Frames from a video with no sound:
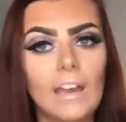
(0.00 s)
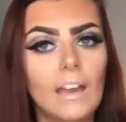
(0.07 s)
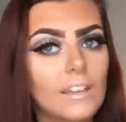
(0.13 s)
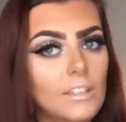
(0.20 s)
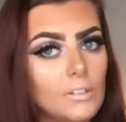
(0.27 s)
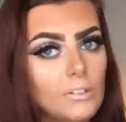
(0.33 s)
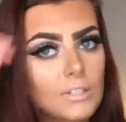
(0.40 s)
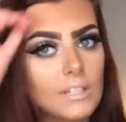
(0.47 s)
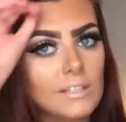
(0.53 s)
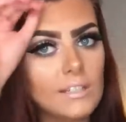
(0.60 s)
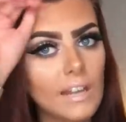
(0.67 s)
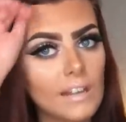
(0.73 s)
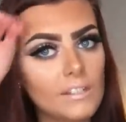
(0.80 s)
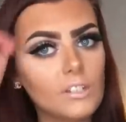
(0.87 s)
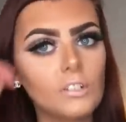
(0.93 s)
I use it
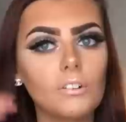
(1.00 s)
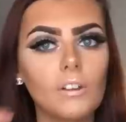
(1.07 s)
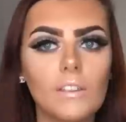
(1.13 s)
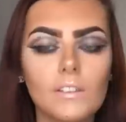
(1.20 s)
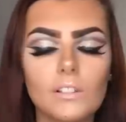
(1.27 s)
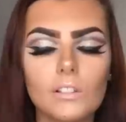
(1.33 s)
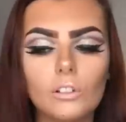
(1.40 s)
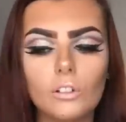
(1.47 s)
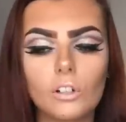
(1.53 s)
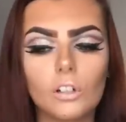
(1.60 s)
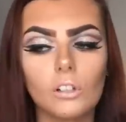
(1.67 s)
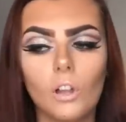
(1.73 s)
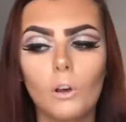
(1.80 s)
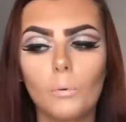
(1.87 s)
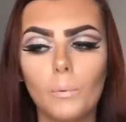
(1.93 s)
today to create this look
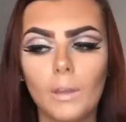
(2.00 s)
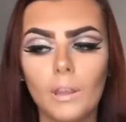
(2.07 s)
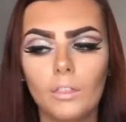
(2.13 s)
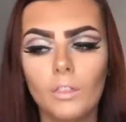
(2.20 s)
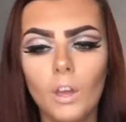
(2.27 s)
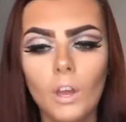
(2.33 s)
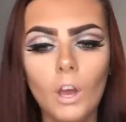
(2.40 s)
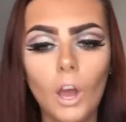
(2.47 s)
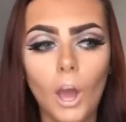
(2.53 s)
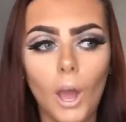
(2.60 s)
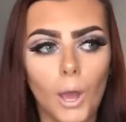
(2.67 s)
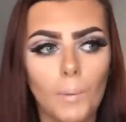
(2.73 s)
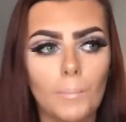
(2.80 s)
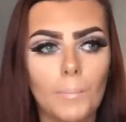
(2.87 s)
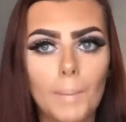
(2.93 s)
along with
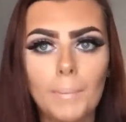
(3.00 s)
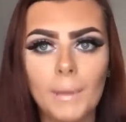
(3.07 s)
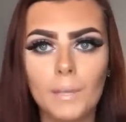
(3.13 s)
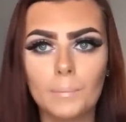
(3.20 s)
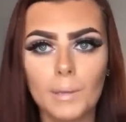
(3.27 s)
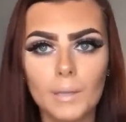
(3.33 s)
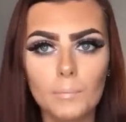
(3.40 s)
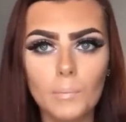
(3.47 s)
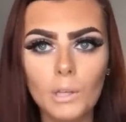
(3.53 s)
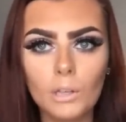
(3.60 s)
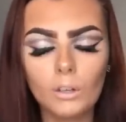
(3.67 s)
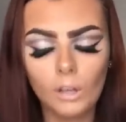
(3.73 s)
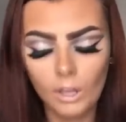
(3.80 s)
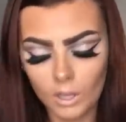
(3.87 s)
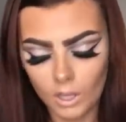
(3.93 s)
um, a pink pigment.